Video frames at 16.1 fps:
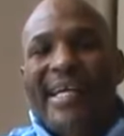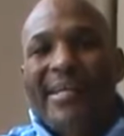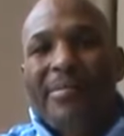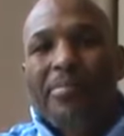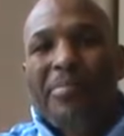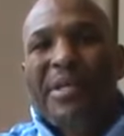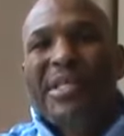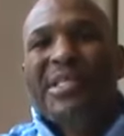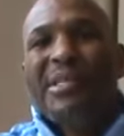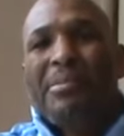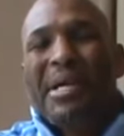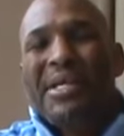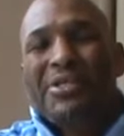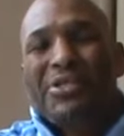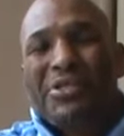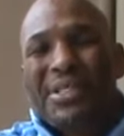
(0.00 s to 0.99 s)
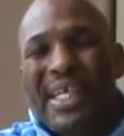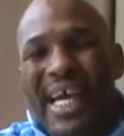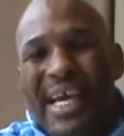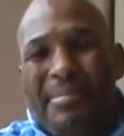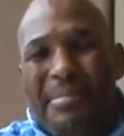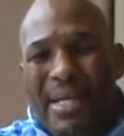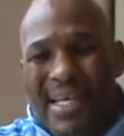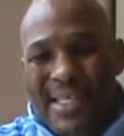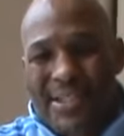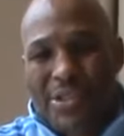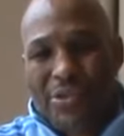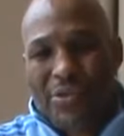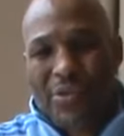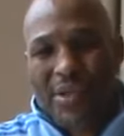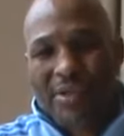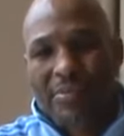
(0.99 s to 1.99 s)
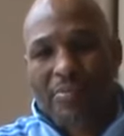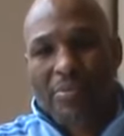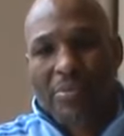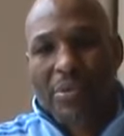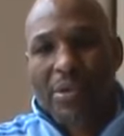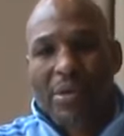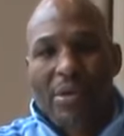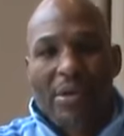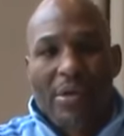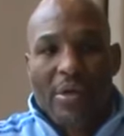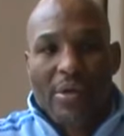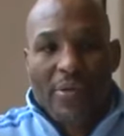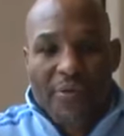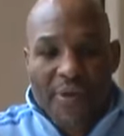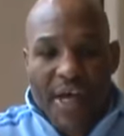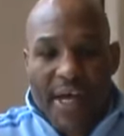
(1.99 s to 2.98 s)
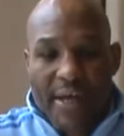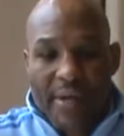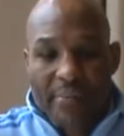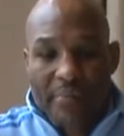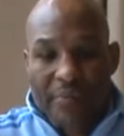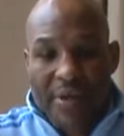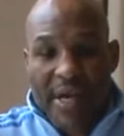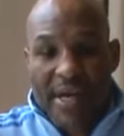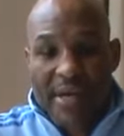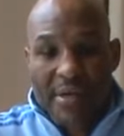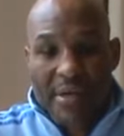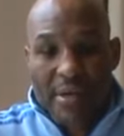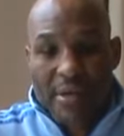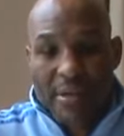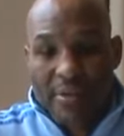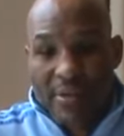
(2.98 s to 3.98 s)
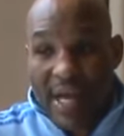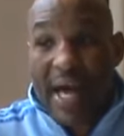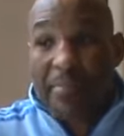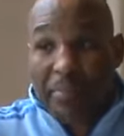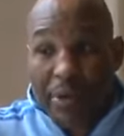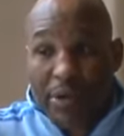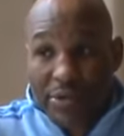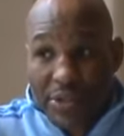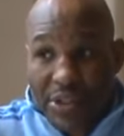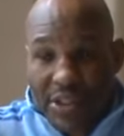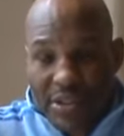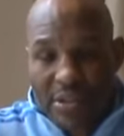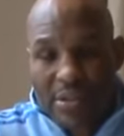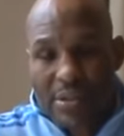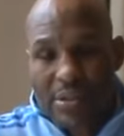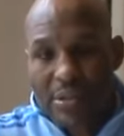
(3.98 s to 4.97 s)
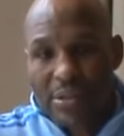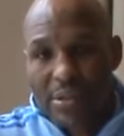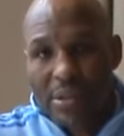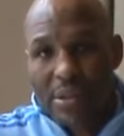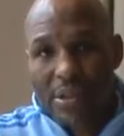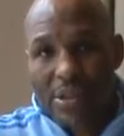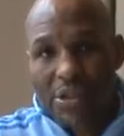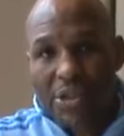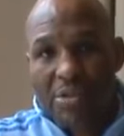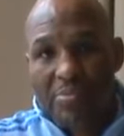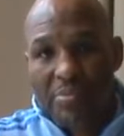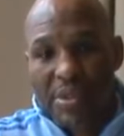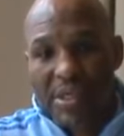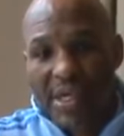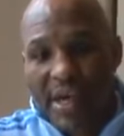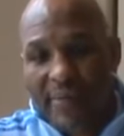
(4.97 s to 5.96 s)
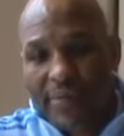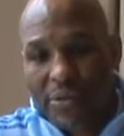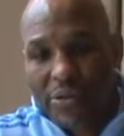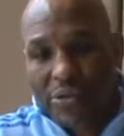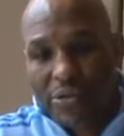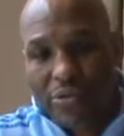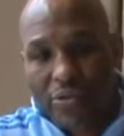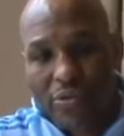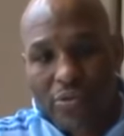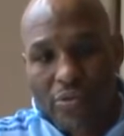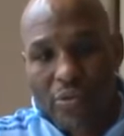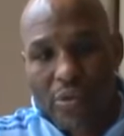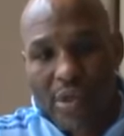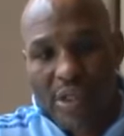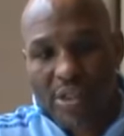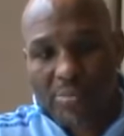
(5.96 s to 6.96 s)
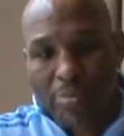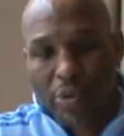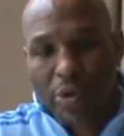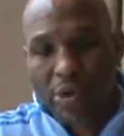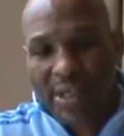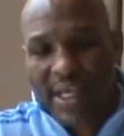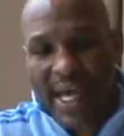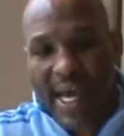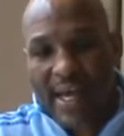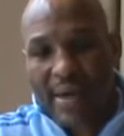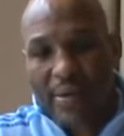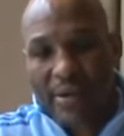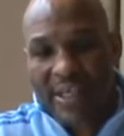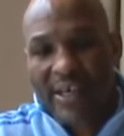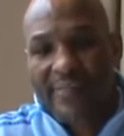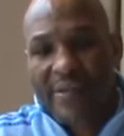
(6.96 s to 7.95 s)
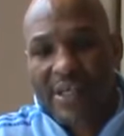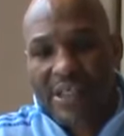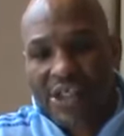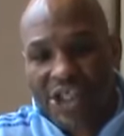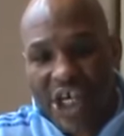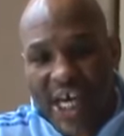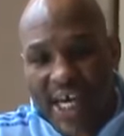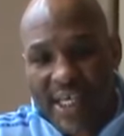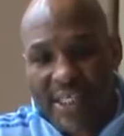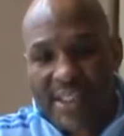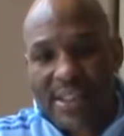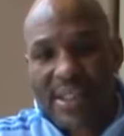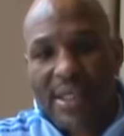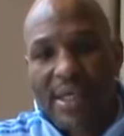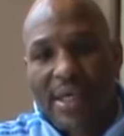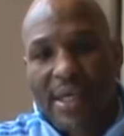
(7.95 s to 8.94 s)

can put some entertainment into it, then then that person should be able to exploit that given a chance